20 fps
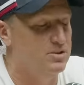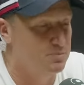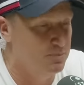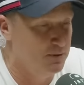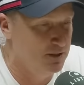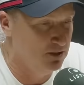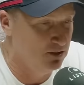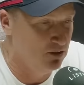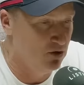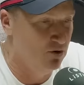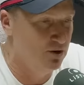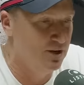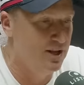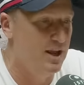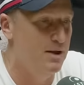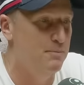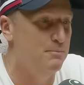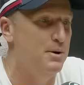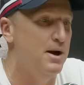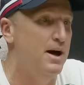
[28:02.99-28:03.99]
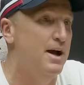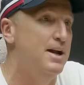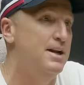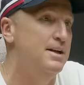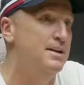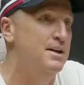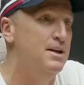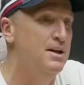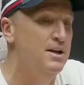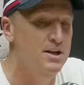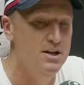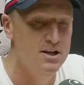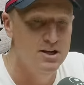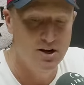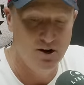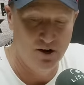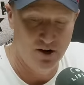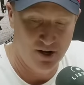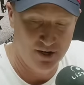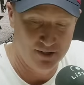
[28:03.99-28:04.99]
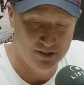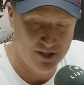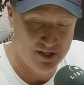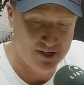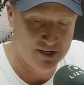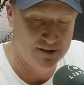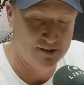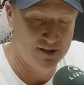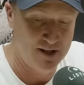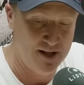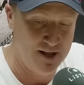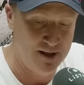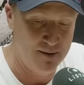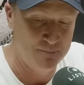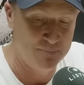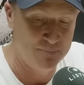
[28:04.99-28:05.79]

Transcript: it's been a long campaign. I, I need a